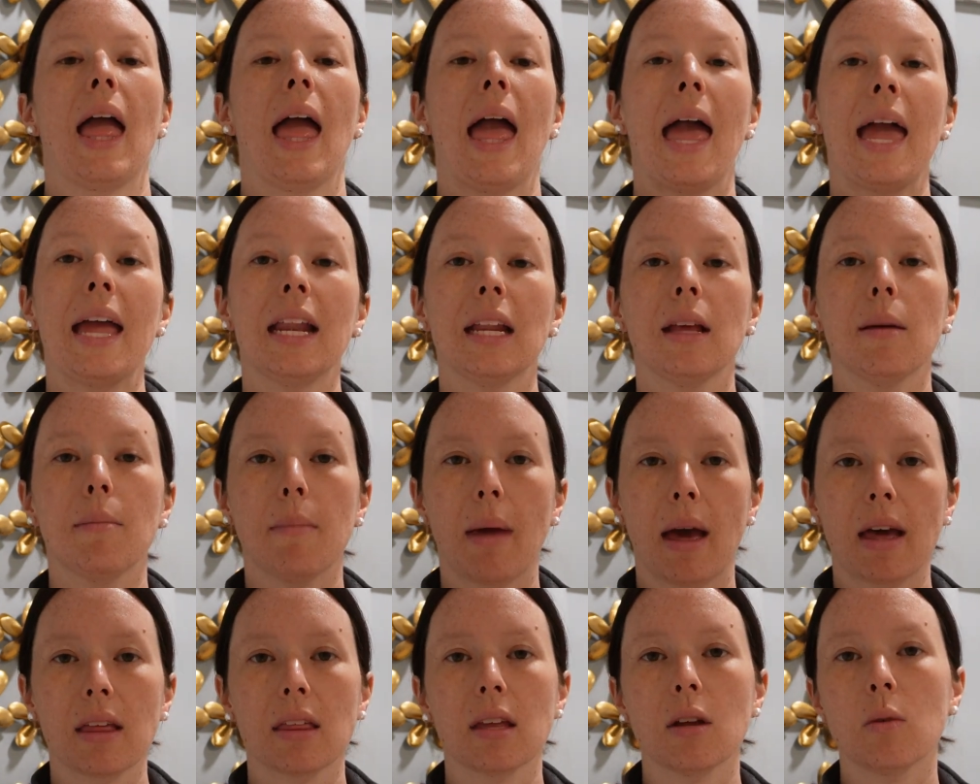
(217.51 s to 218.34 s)
any
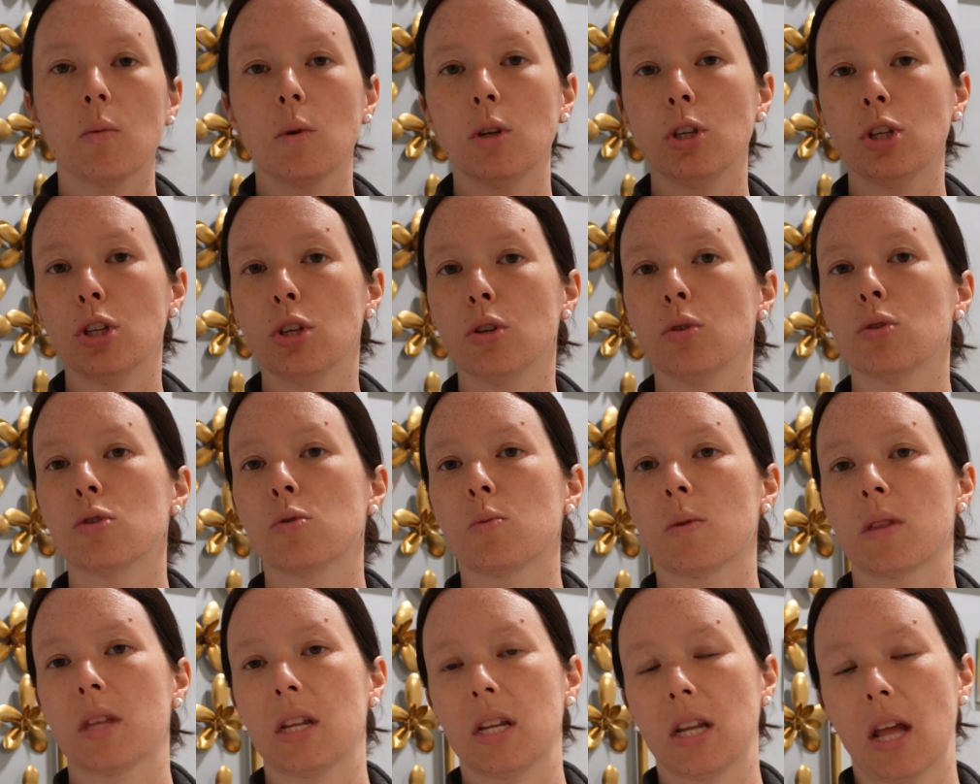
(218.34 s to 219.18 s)
method when used
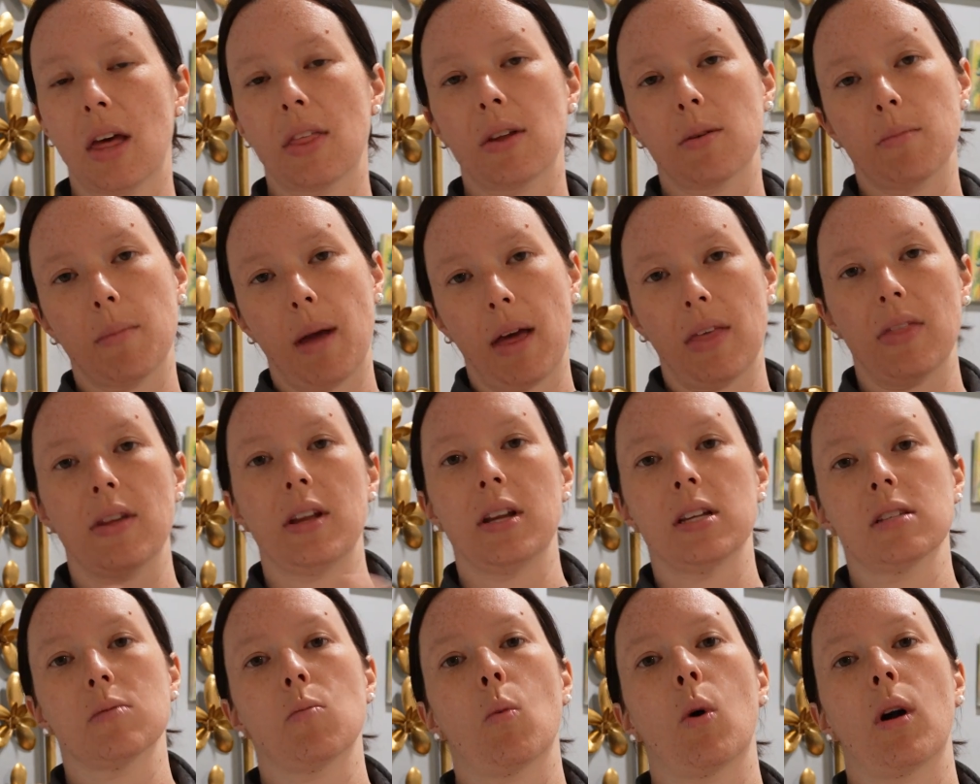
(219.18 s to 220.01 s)
with another method
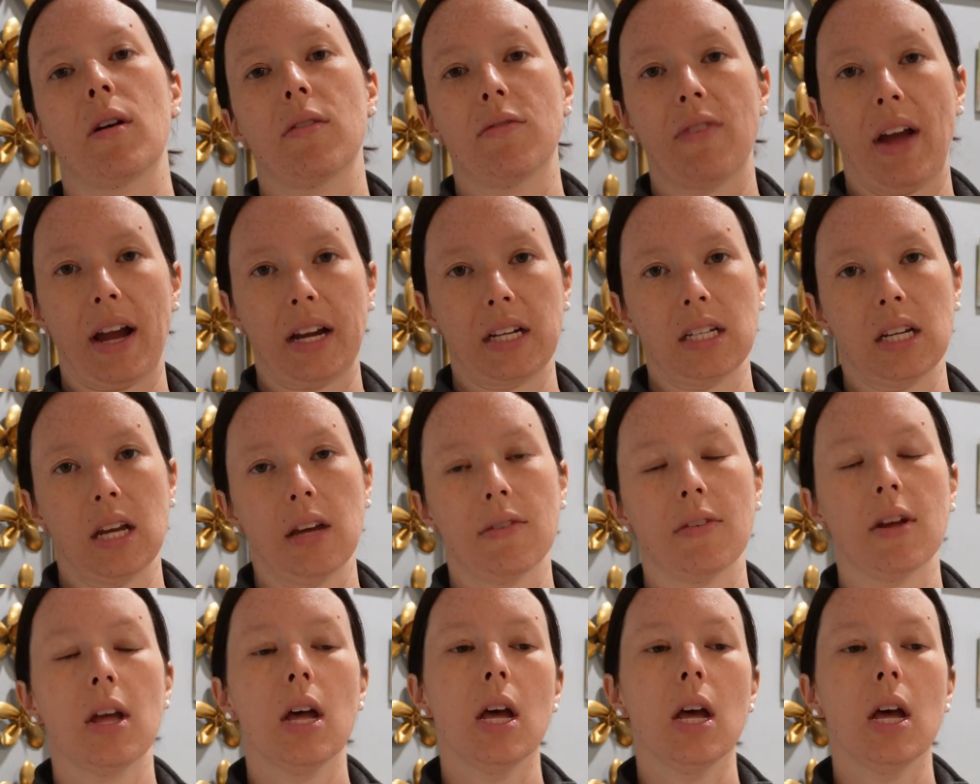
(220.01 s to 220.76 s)
is more effective.